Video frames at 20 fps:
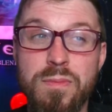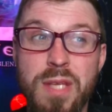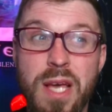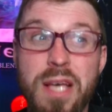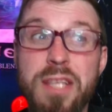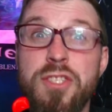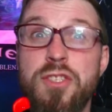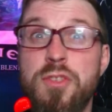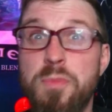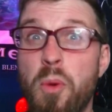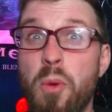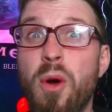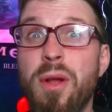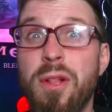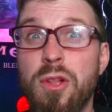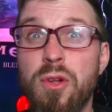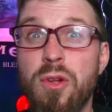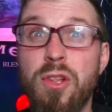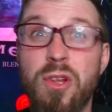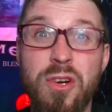Spoiler
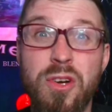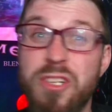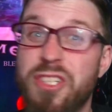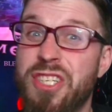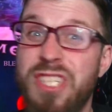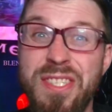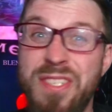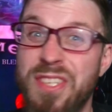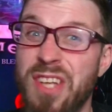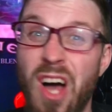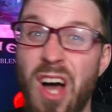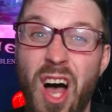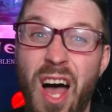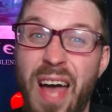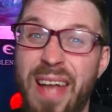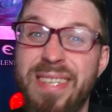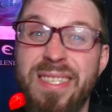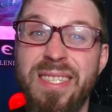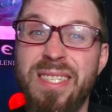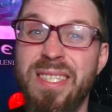alert, she's not.
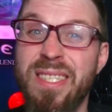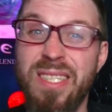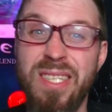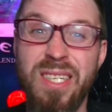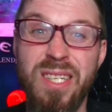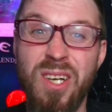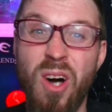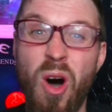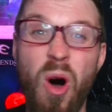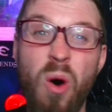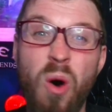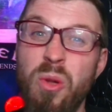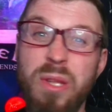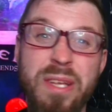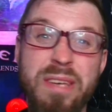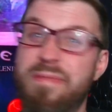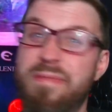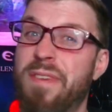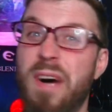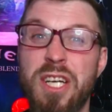Holy
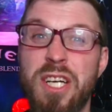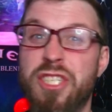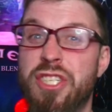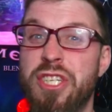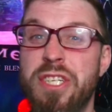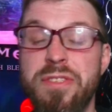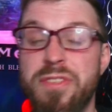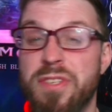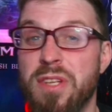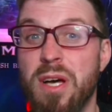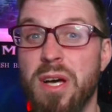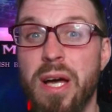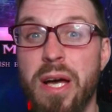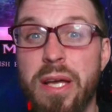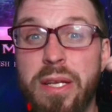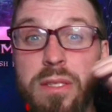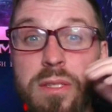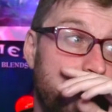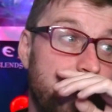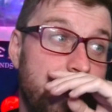fuck, she's not.
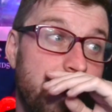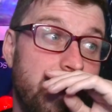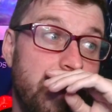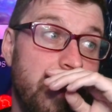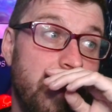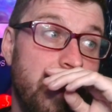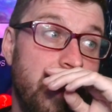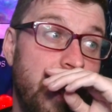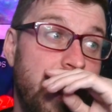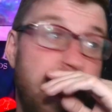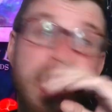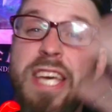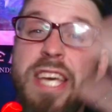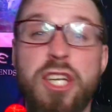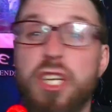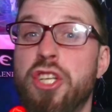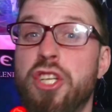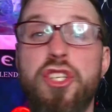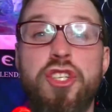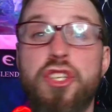He
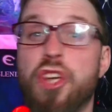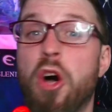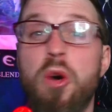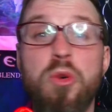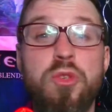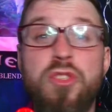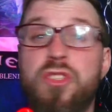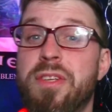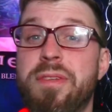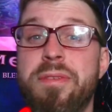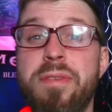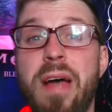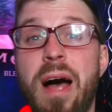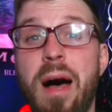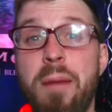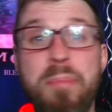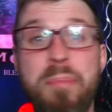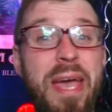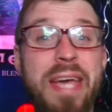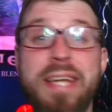could have chosen
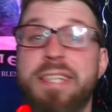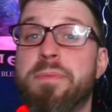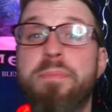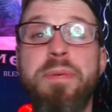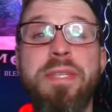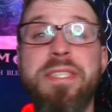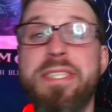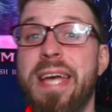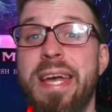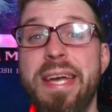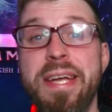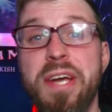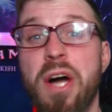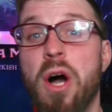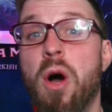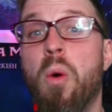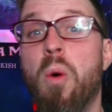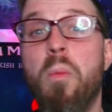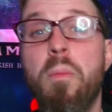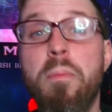a baked
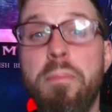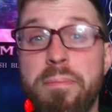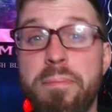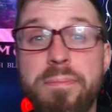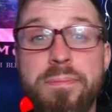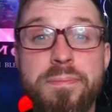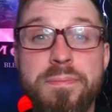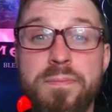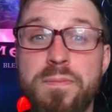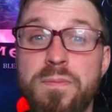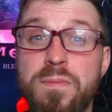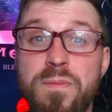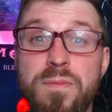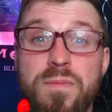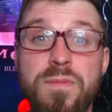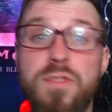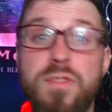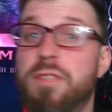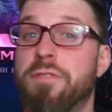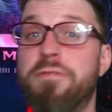potato
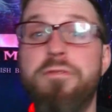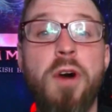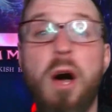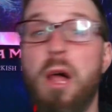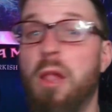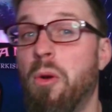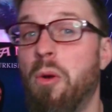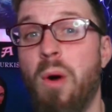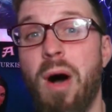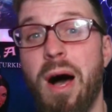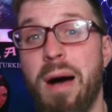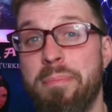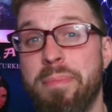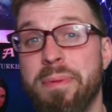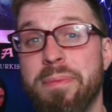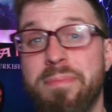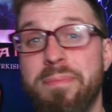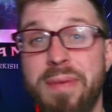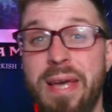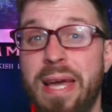to follow up,
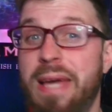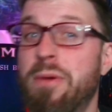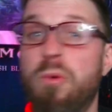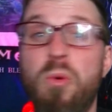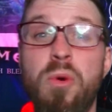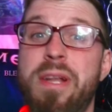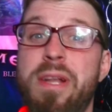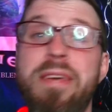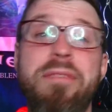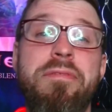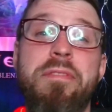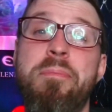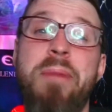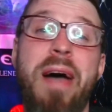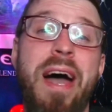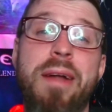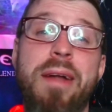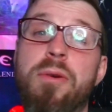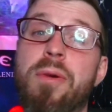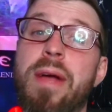and it wouldn't even
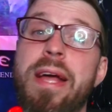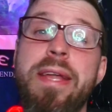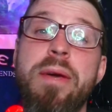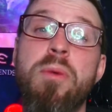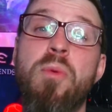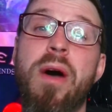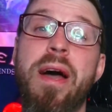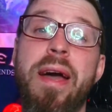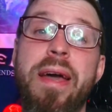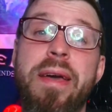matter anyway.